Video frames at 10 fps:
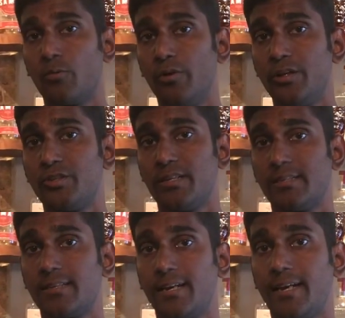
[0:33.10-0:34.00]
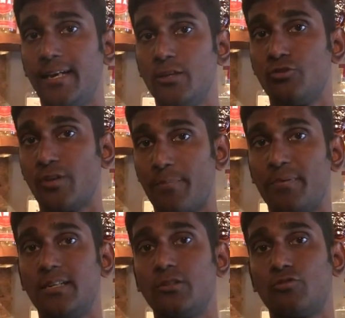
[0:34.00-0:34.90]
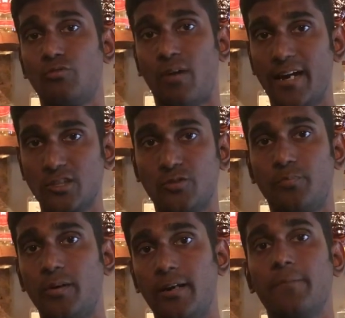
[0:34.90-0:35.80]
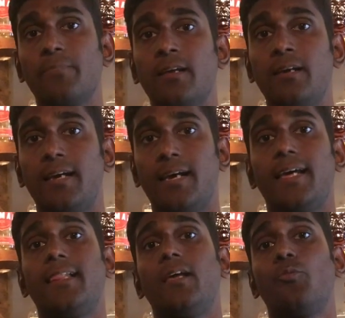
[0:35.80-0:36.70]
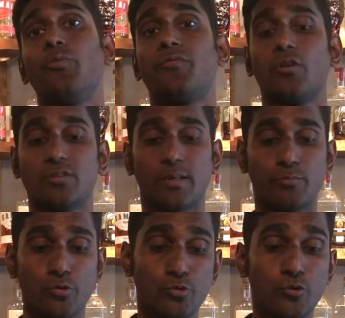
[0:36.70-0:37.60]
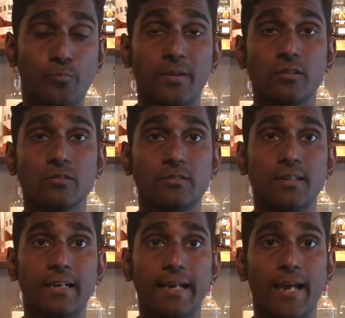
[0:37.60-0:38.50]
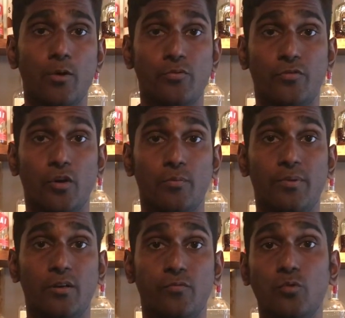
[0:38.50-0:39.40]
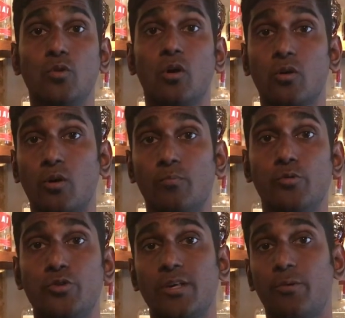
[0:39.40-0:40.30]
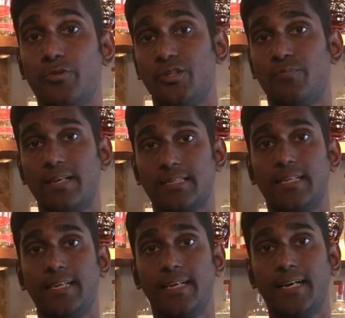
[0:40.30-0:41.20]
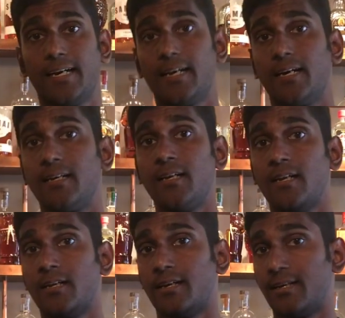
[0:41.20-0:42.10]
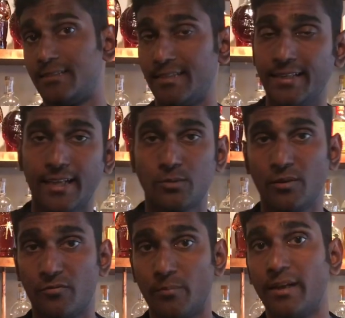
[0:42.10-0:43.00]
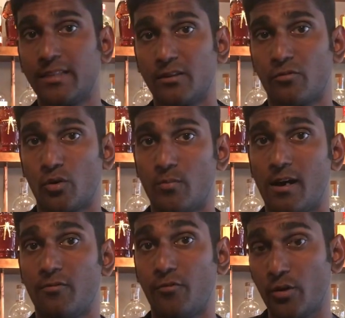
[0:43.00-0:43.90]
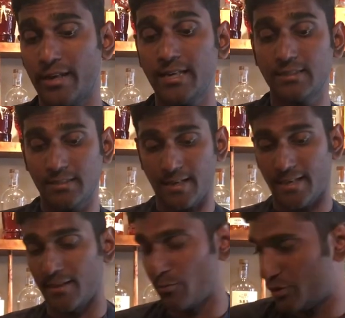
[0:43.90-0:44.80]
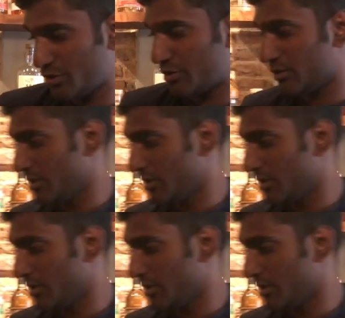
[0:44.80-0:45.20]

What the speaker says: which is a Japanese rice spirit. And then we've got some yuzu peels. And we've got a bit of oolong kombucha, which is basically a tea that's been fermented for about 4 days. And then we're just